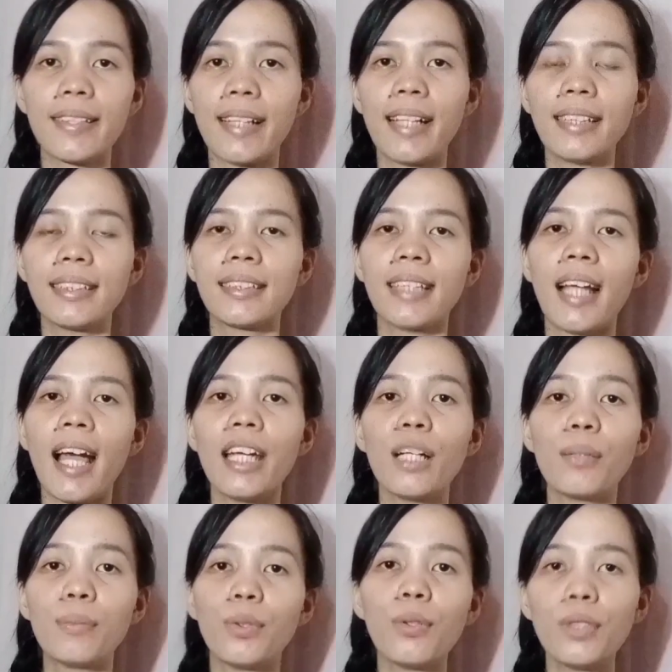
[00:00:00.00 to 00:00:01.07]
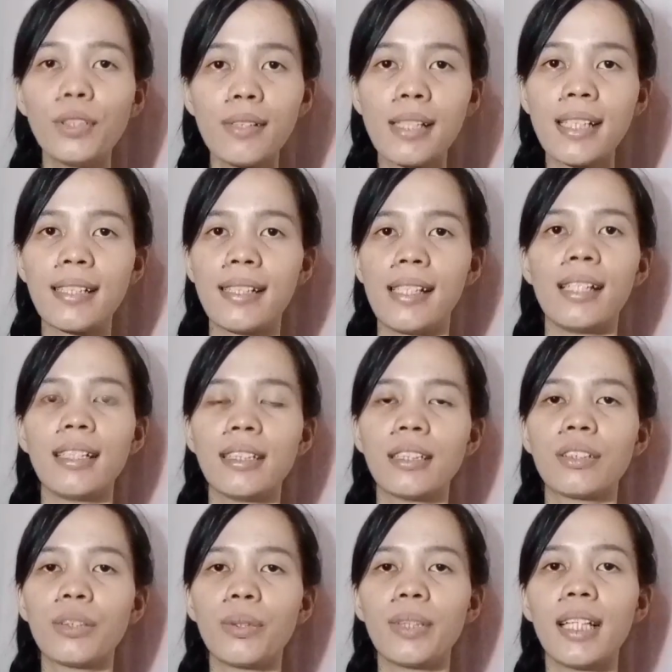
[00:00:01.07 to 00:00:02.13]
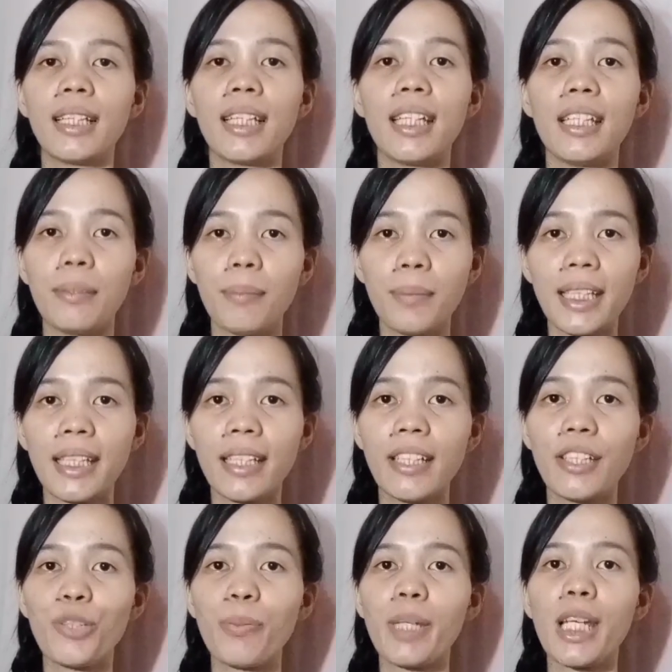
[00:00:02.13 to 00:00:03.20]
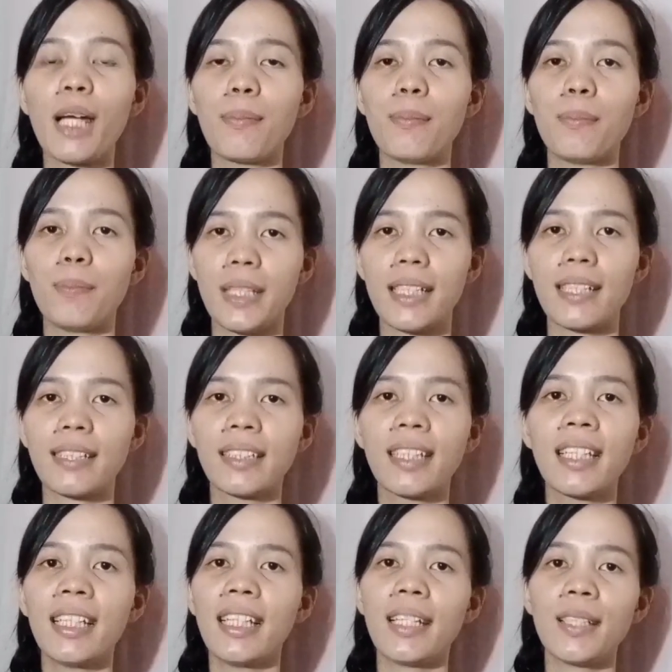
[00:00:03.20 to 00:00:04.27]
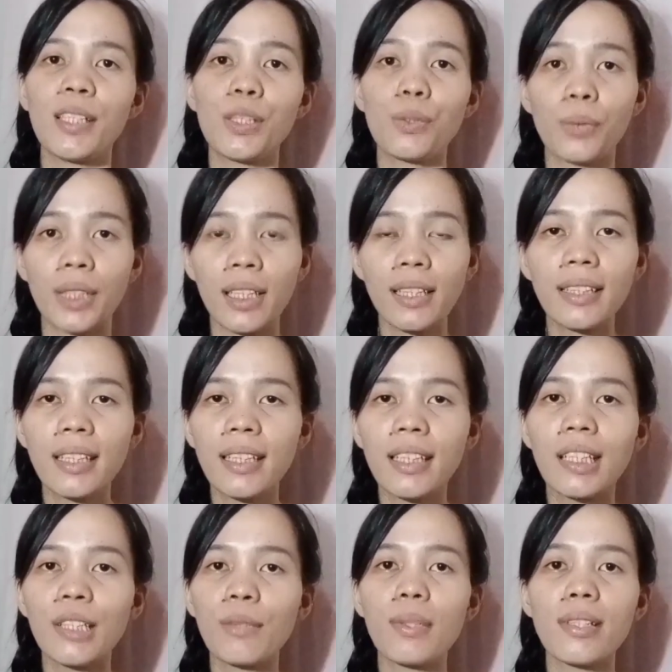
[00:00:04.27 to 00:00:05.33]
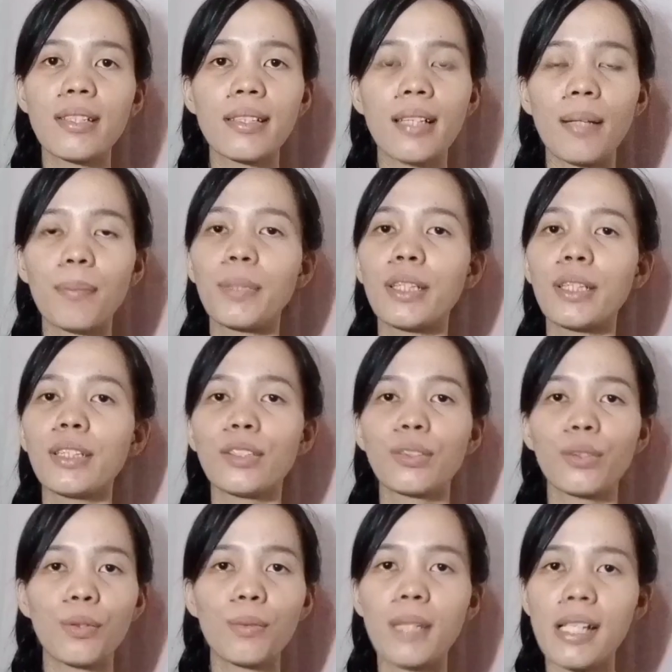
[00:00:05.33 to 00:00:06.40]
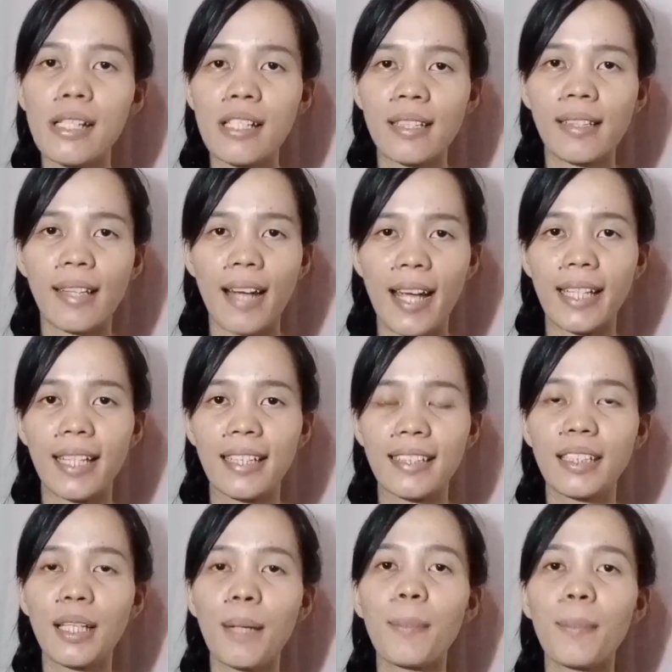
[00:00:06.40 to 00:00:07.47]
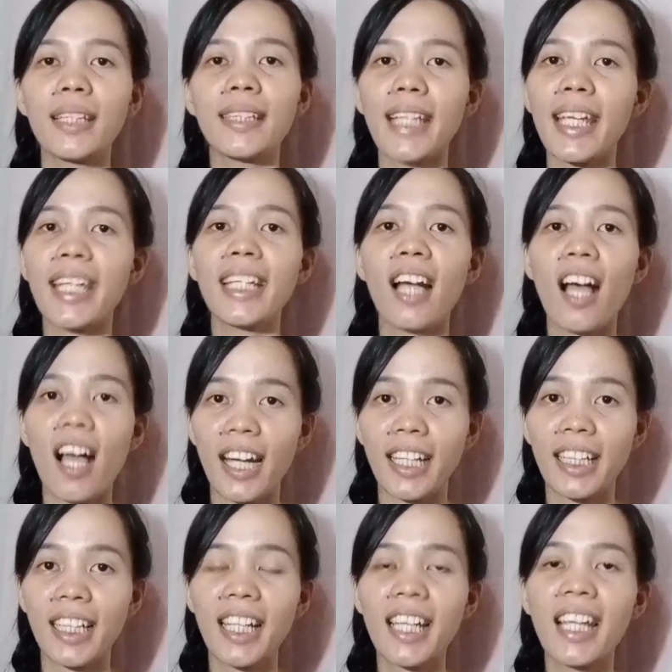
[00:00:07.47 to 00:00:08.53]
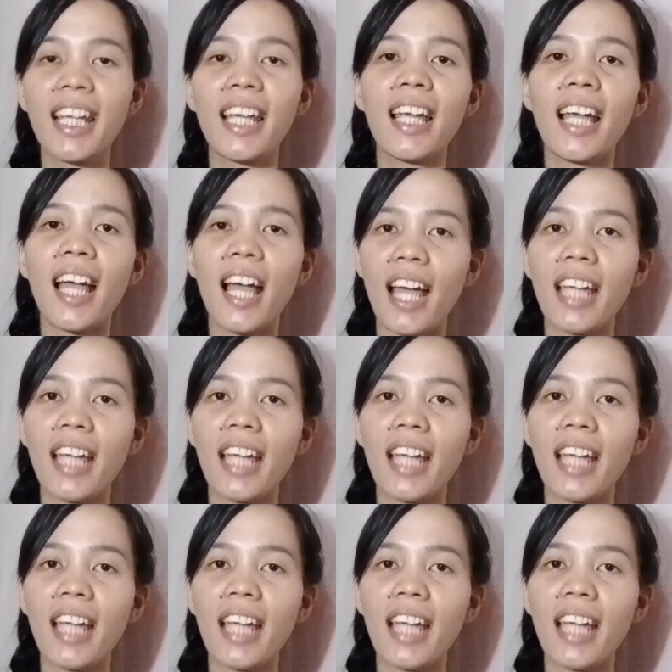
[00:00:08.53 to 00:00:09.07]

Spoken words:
ni Jesus Christ, I have told you these things so that in me you may have peace. In this world, you will suffer so much trials, but take heart.